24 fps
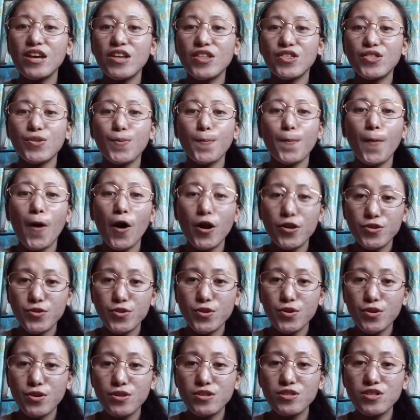the
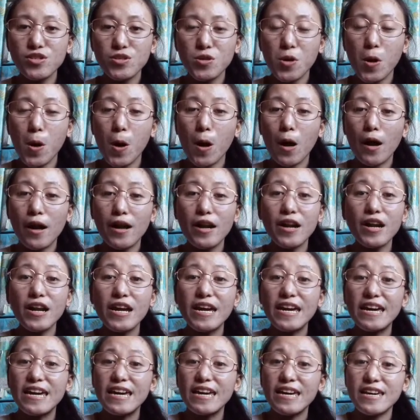patterns are
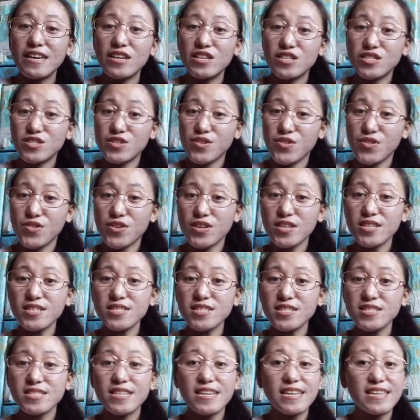is
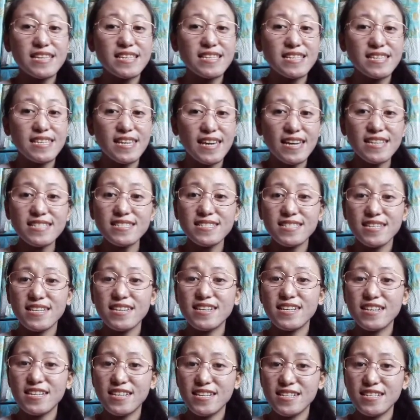this, yes
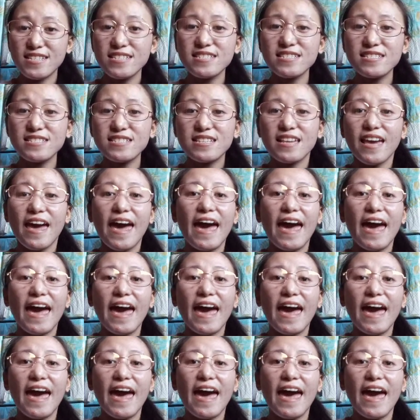it is,